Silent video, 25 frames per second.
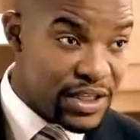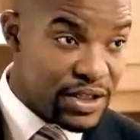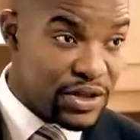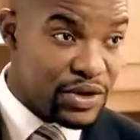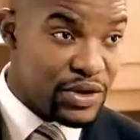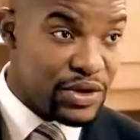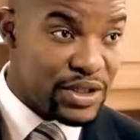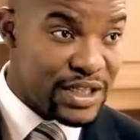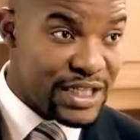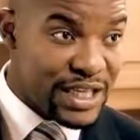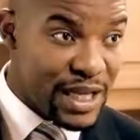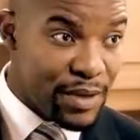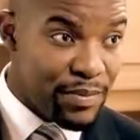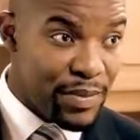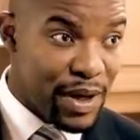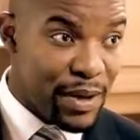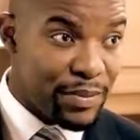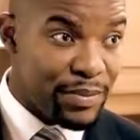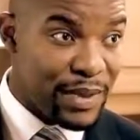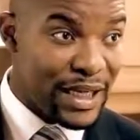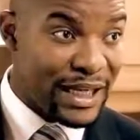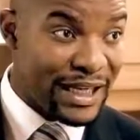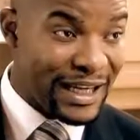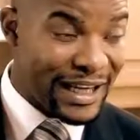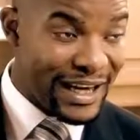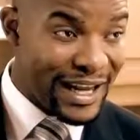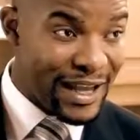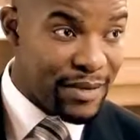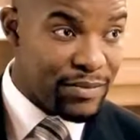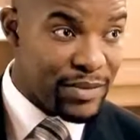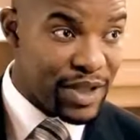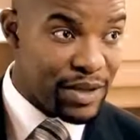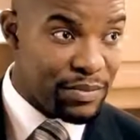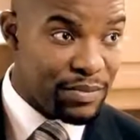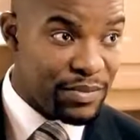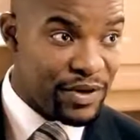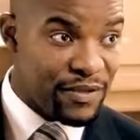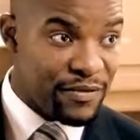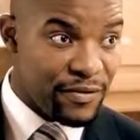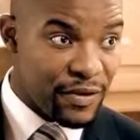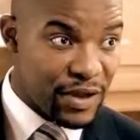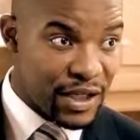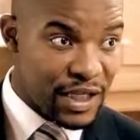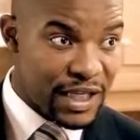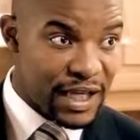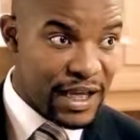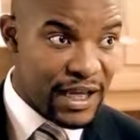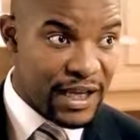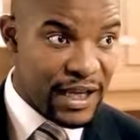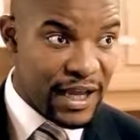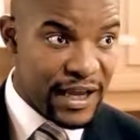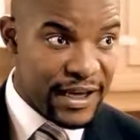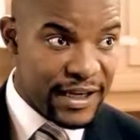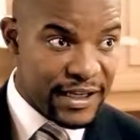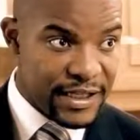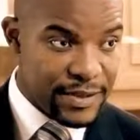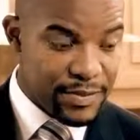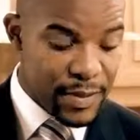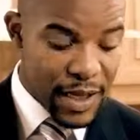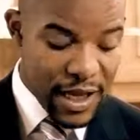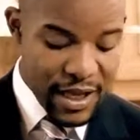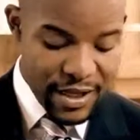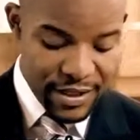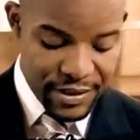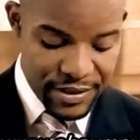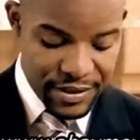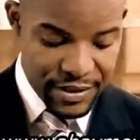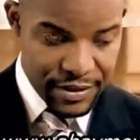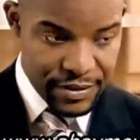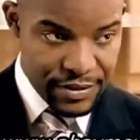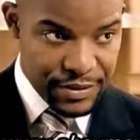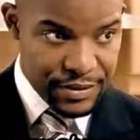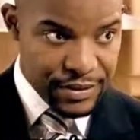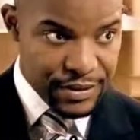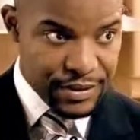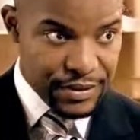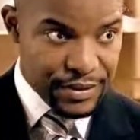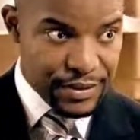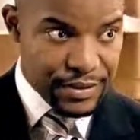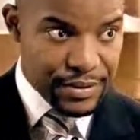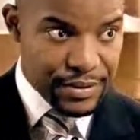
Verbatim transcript: needs to step up and claim them before the deadline expires. Chisara